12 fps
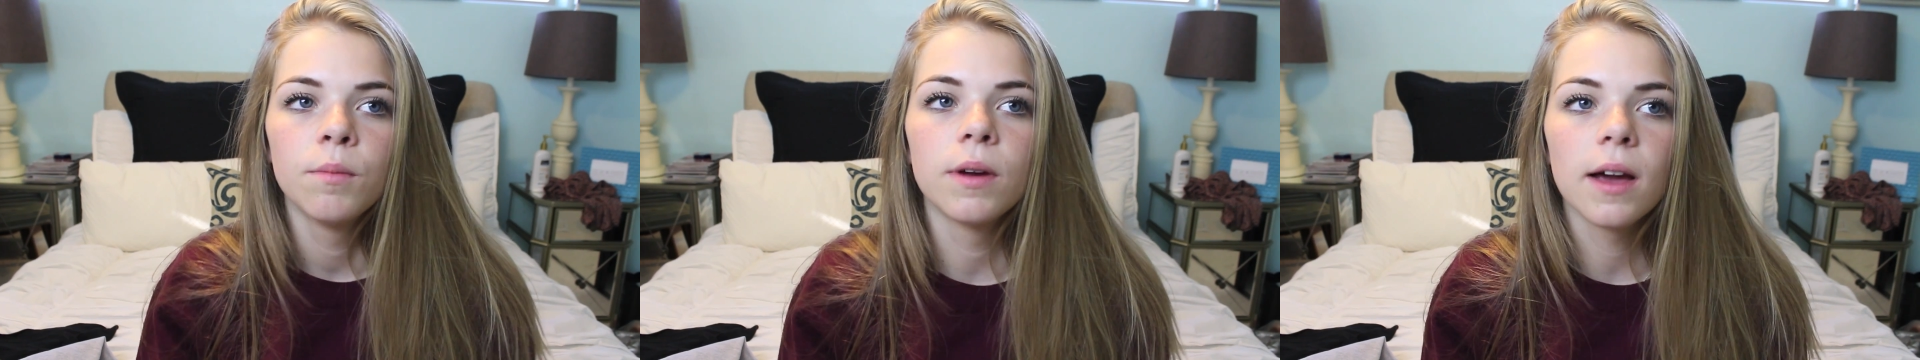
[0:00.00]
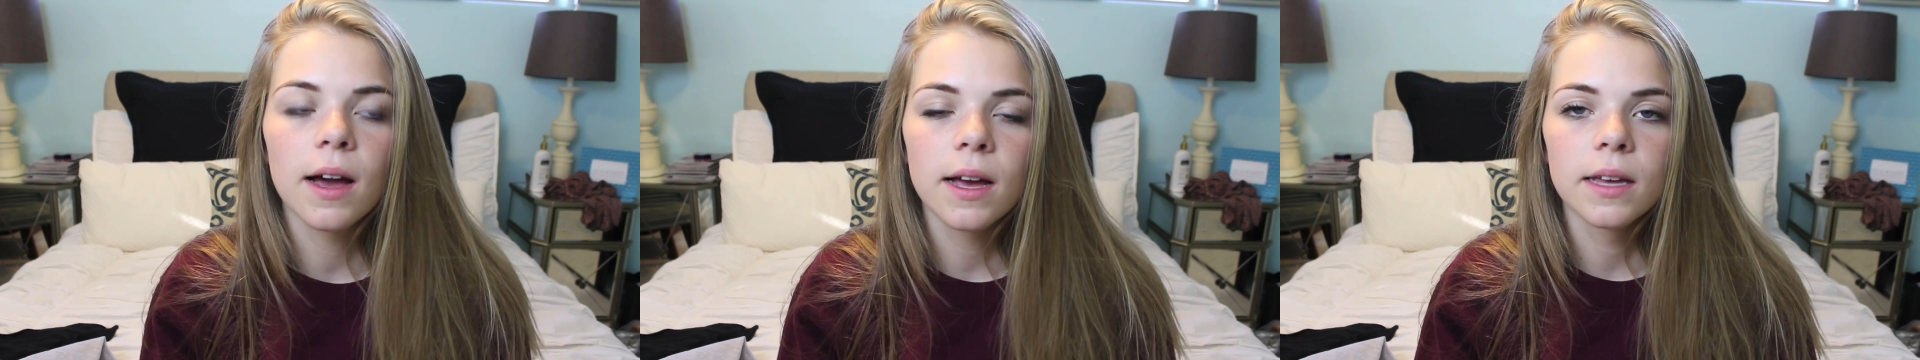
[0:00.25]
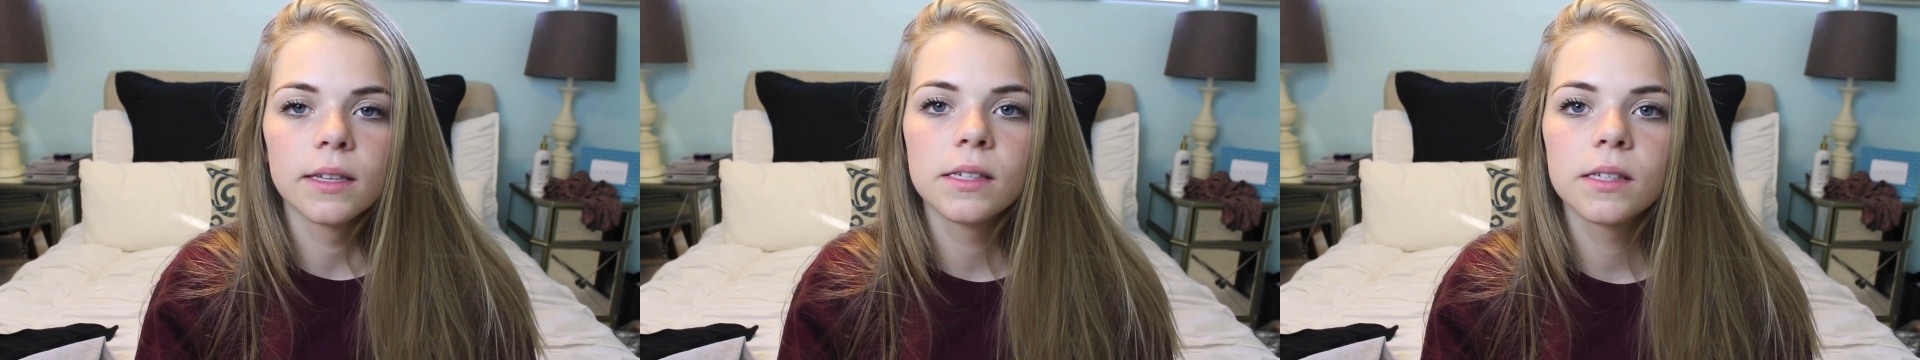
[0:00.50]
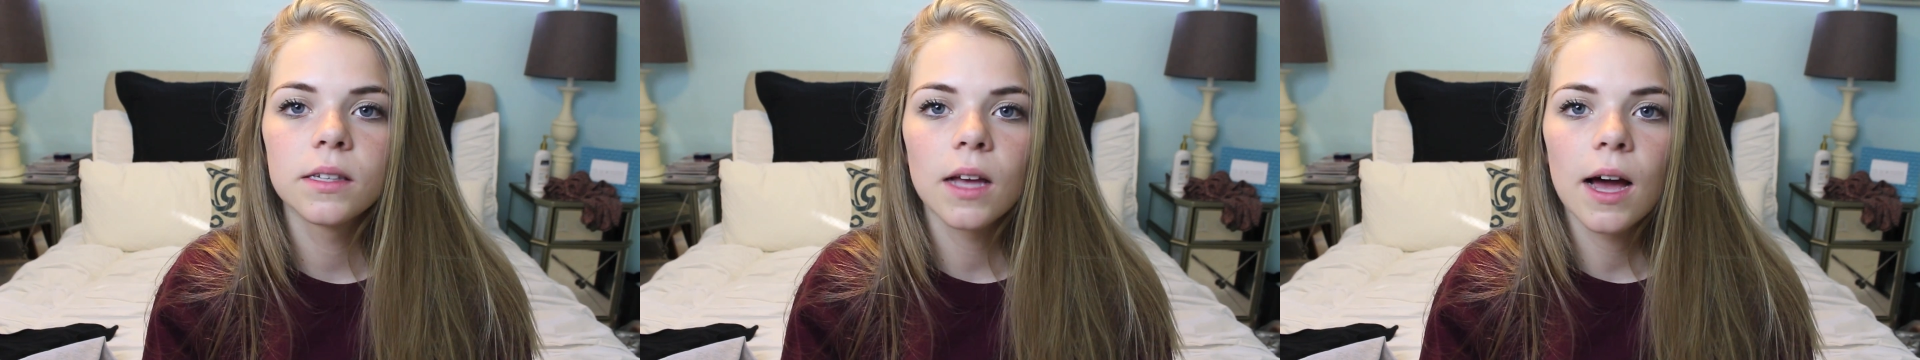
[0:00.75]

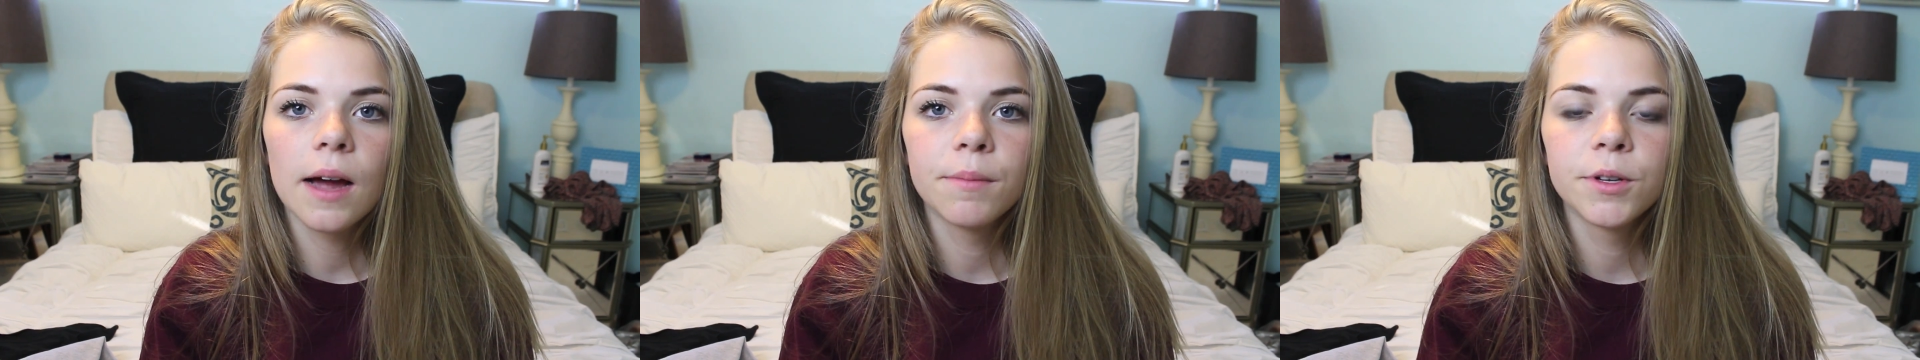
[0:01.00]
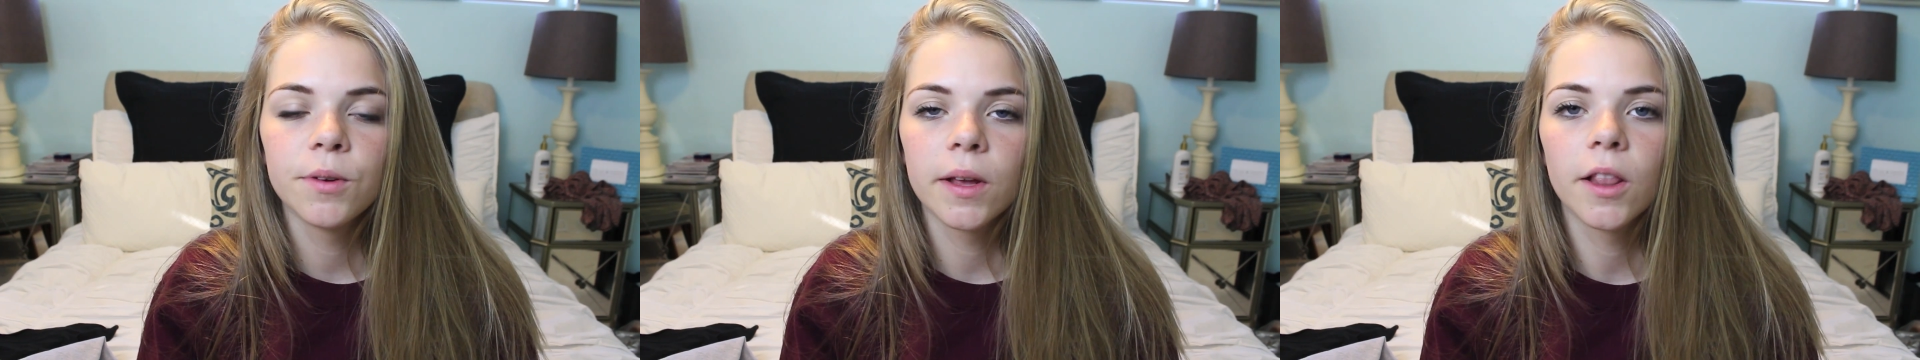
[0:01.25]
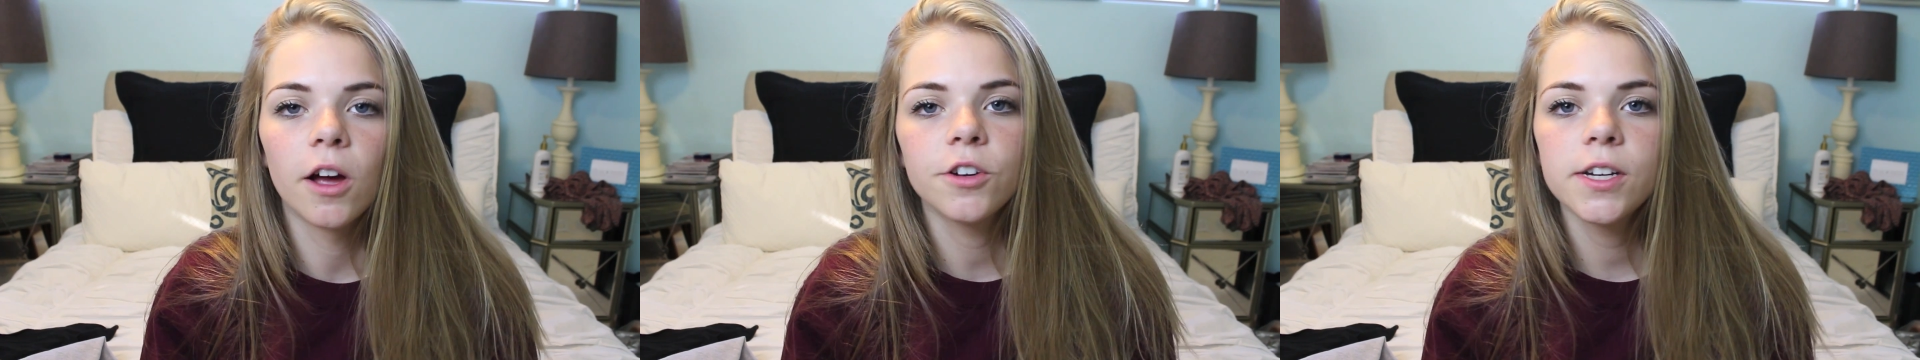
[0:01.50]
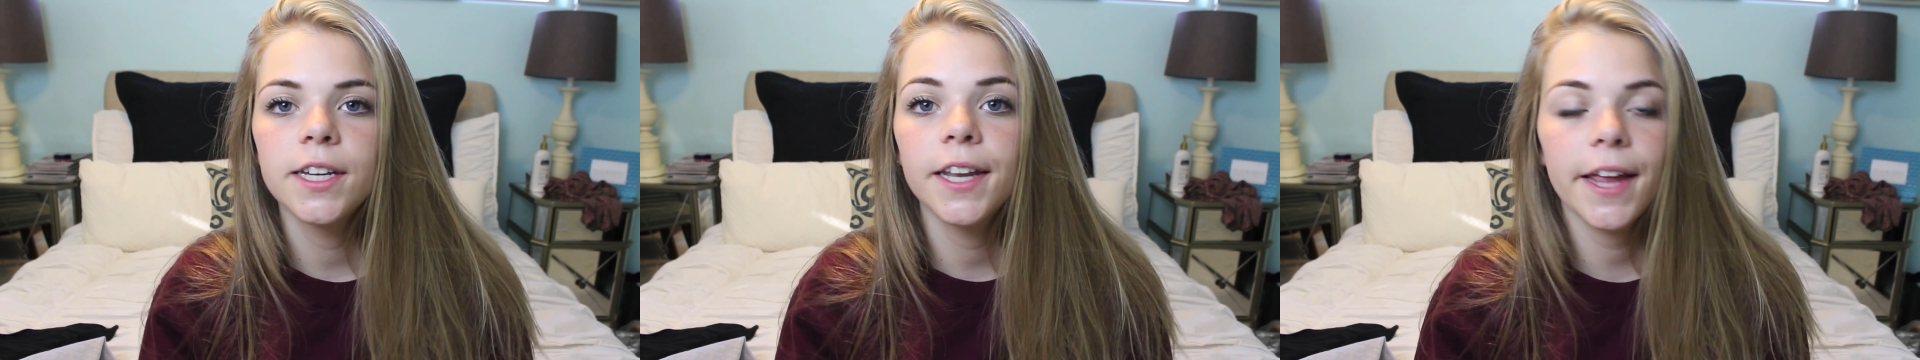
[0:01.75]
because I'm doing
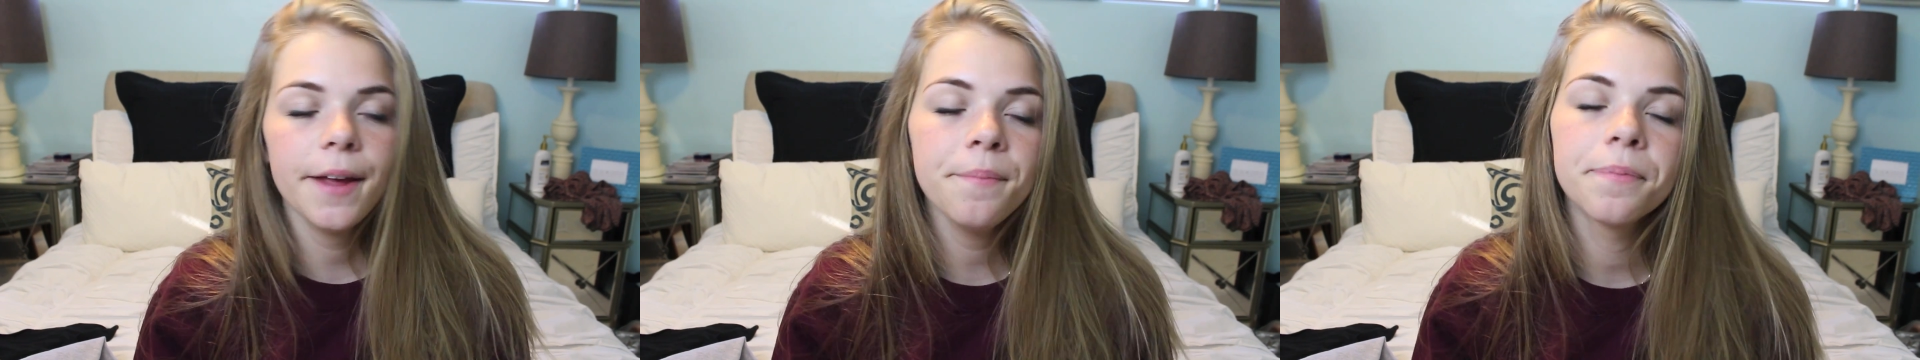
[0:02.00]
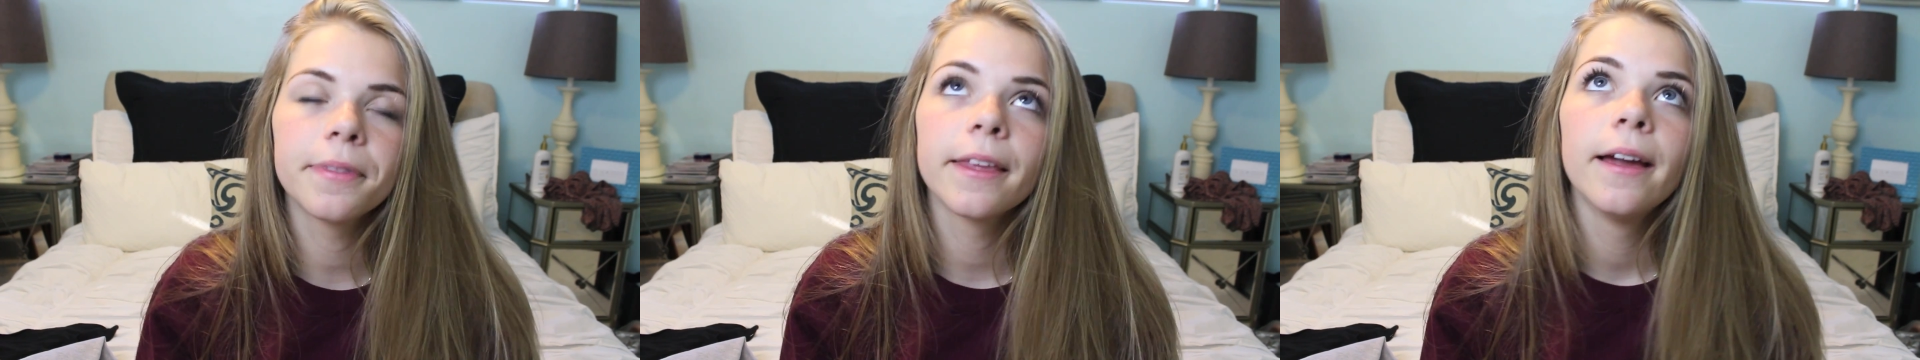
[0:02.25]
laundry today.